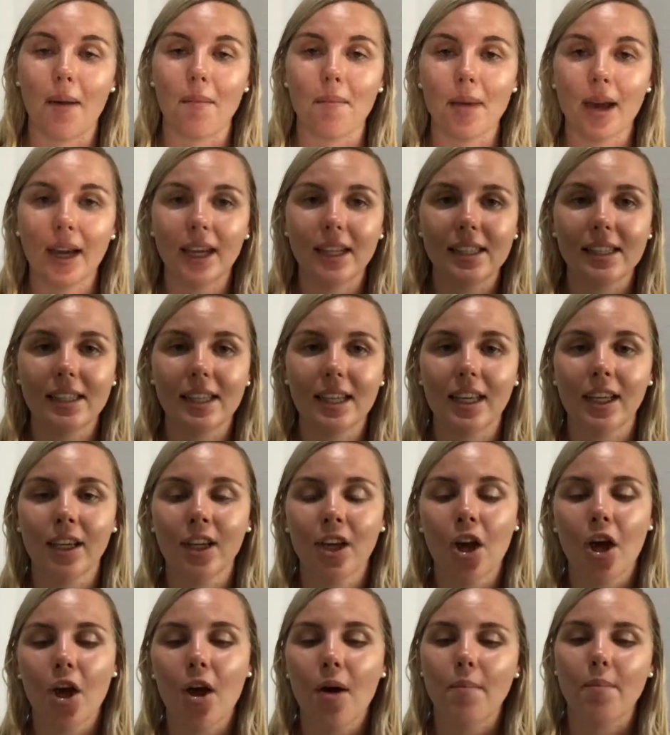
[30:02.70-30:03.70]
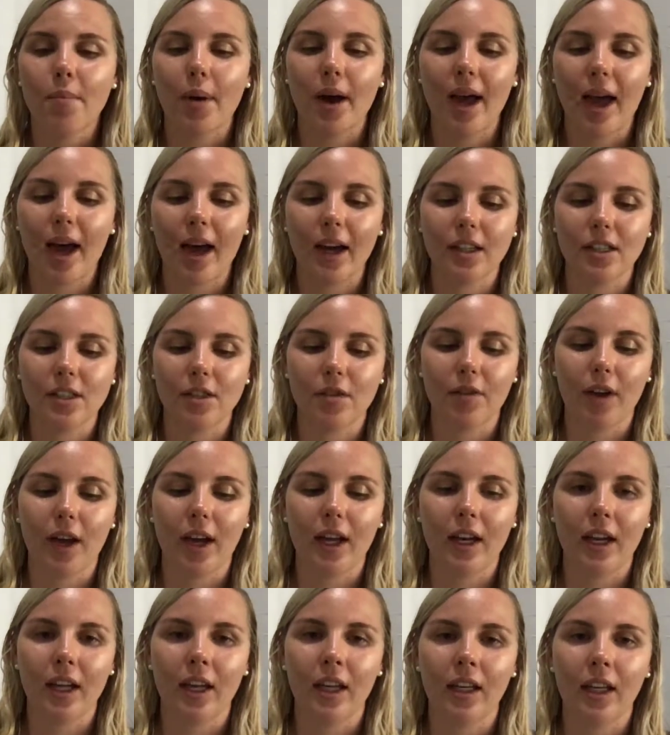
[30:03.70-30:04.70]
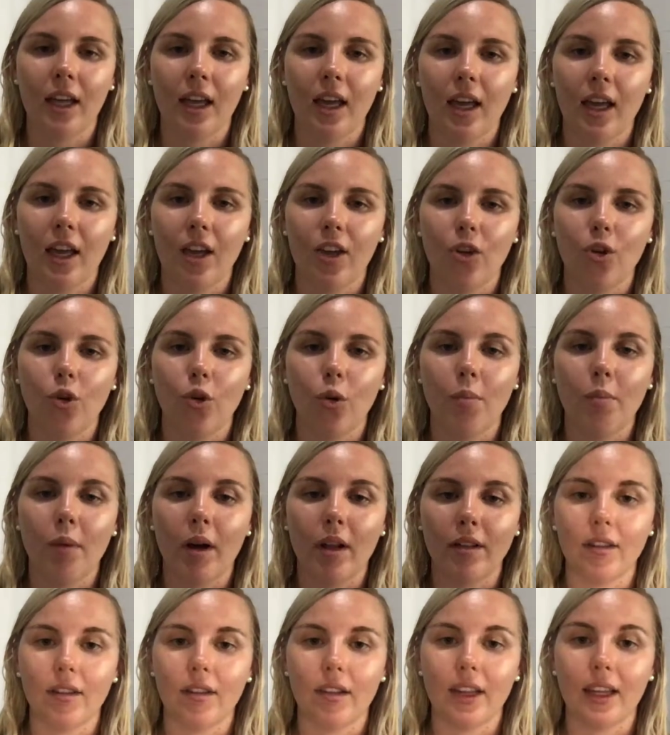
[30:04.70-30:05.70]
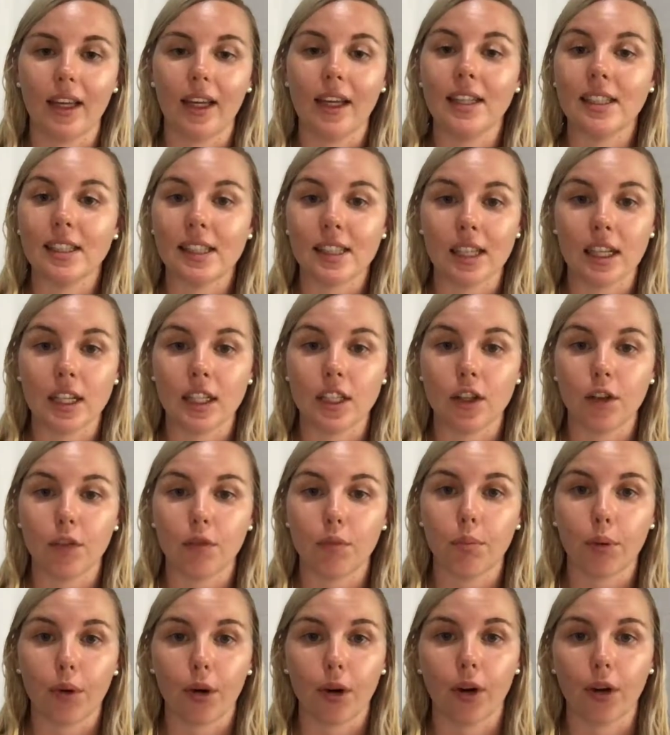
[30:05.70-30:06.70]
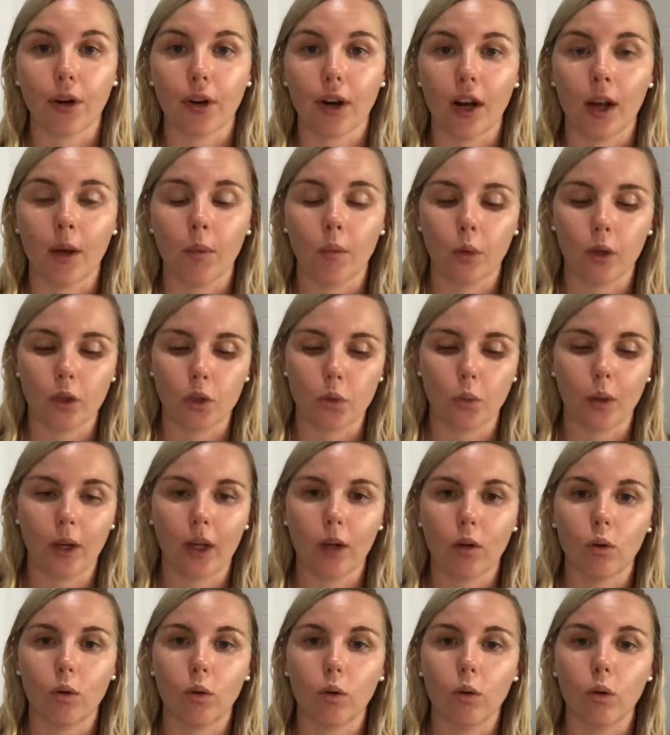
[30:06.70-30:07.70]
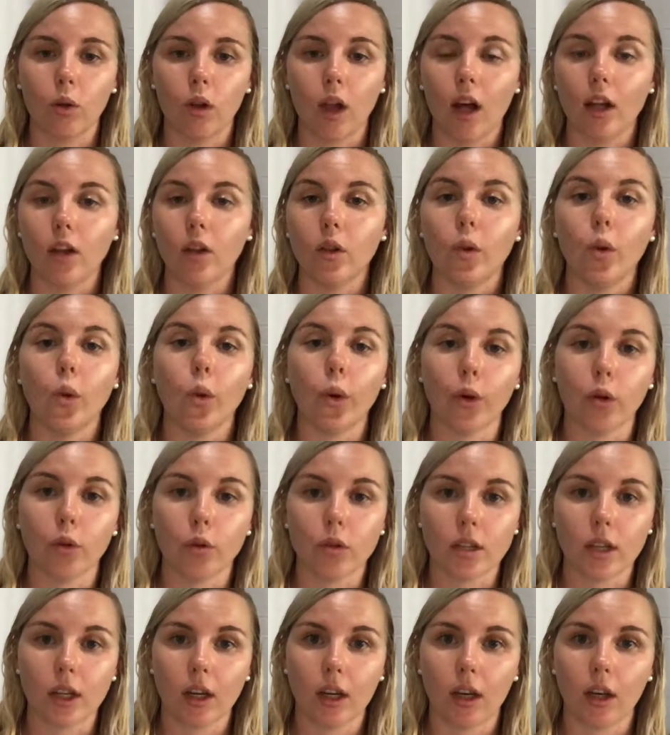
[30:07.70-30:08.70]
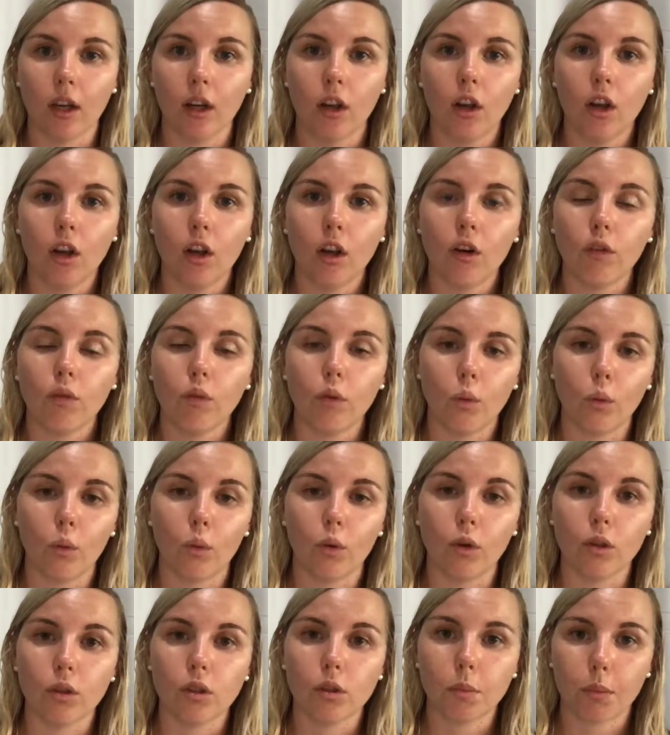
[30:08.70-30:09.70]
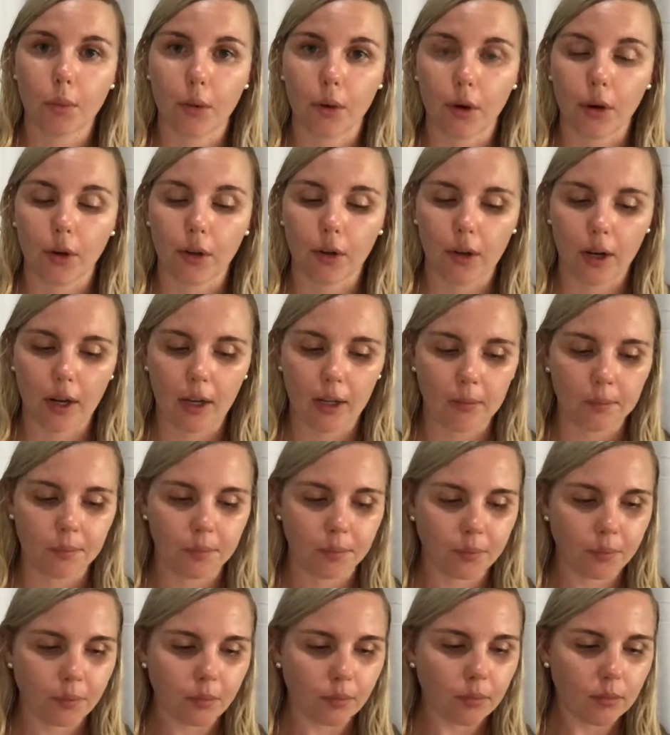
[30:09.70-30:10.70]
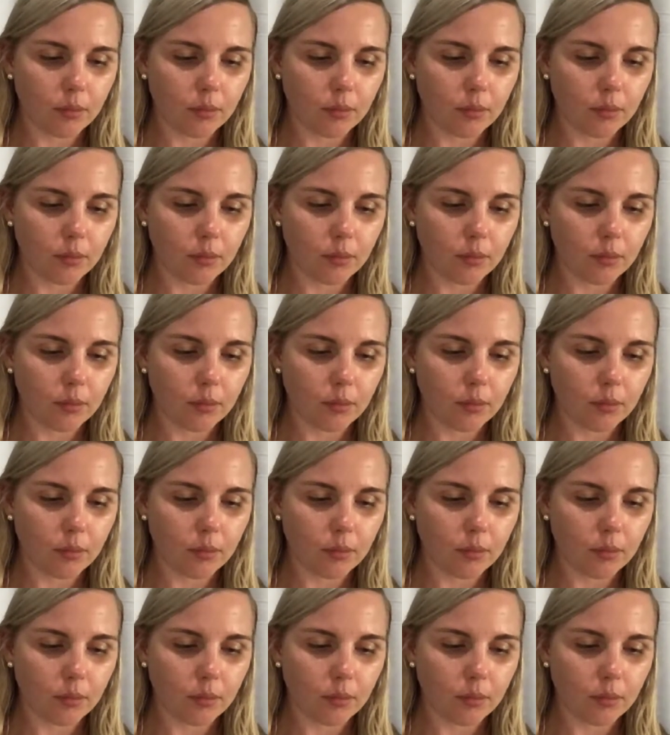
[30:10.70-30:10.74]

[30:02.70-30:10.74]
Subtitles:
amazing, by activating your monthly incentive program, which we call a loyalty rewards program.